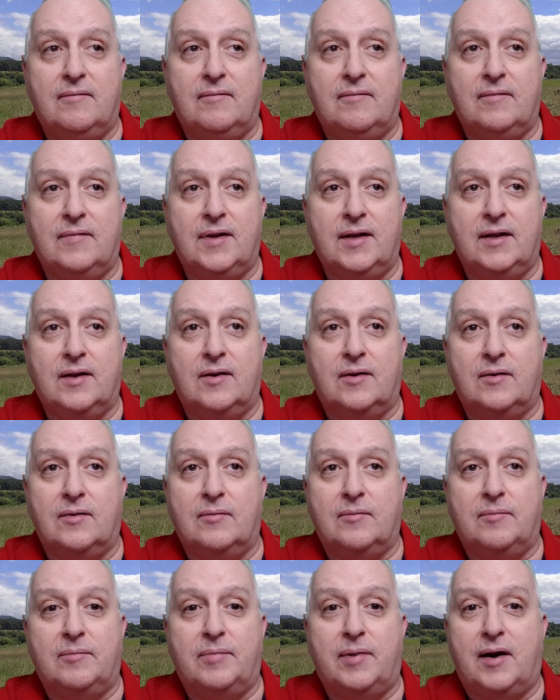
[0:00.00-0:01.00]
Making her
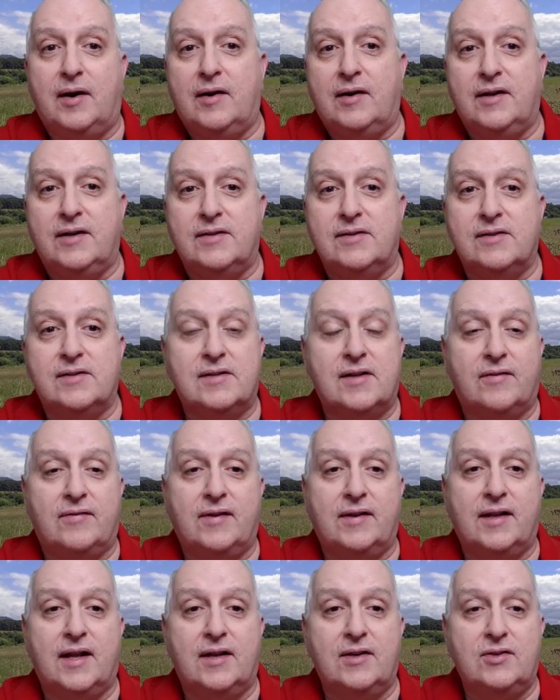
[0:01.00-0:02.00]
own parties and stuff
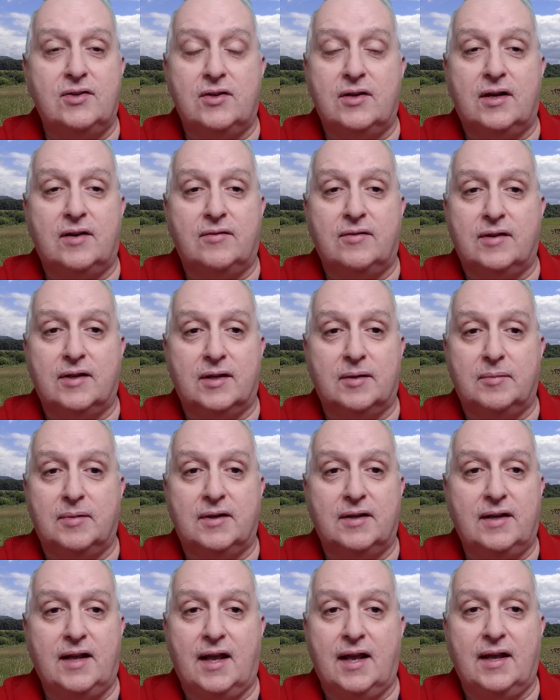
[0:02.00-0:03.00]
like that. She could have a little bit
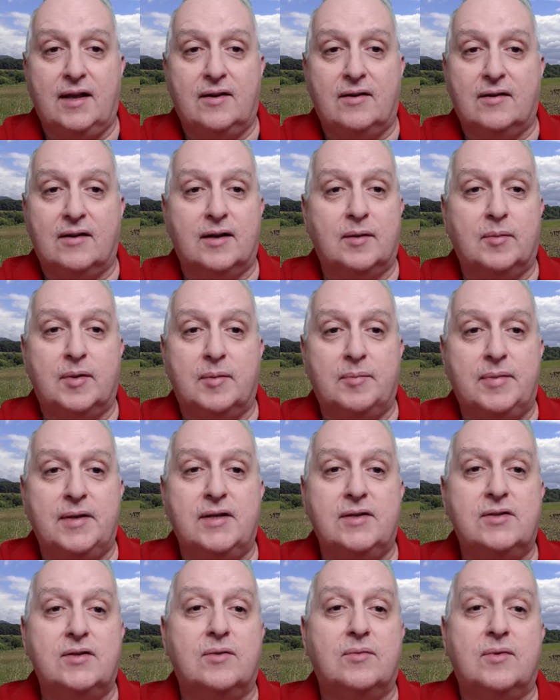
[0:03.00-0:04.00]
of cake or a little bit of
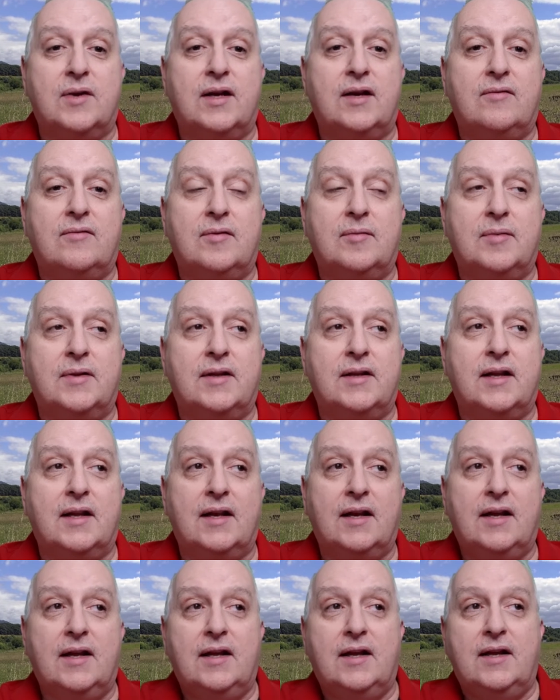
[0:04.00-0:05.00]
pizza or whatever, but then
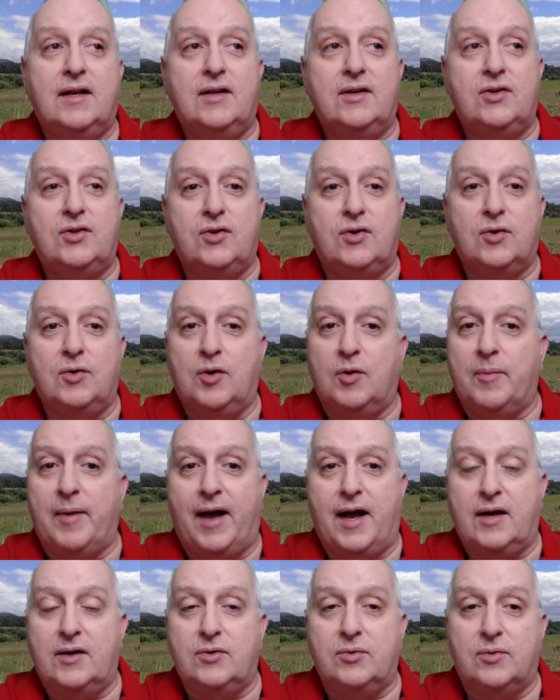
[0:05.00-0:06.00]
she could go
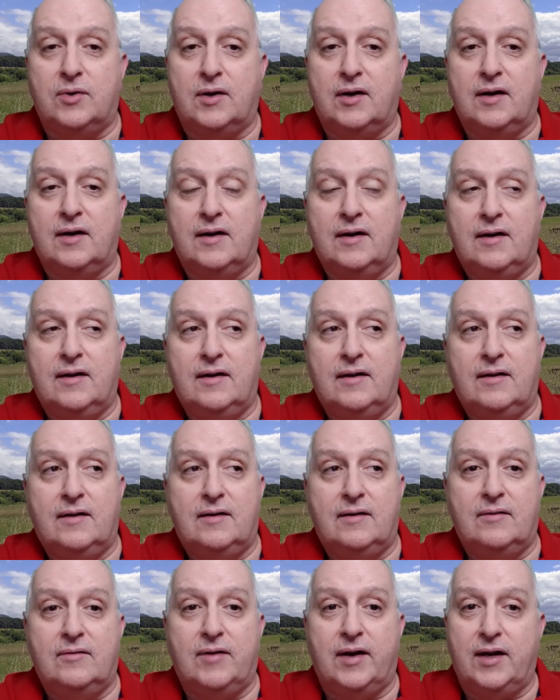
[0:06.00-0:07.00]
back to her
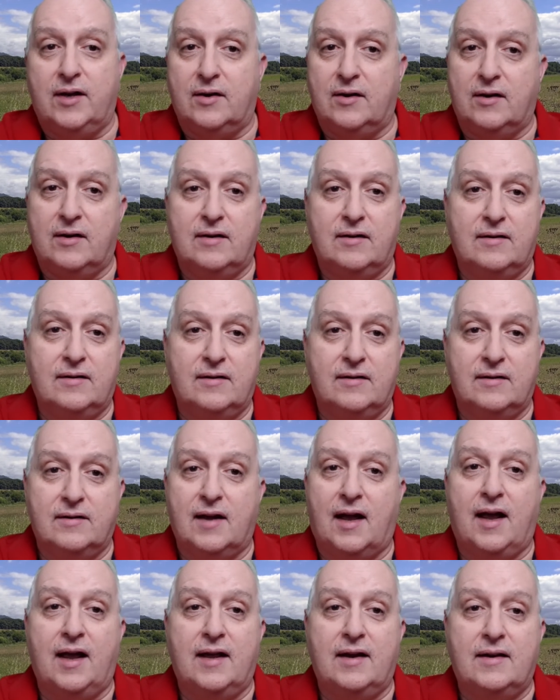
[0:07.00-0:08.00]
regular
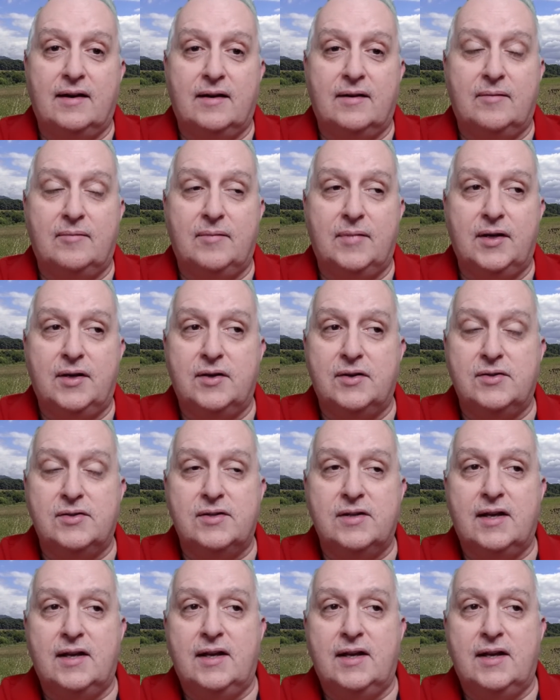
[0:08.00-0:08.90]
diet, because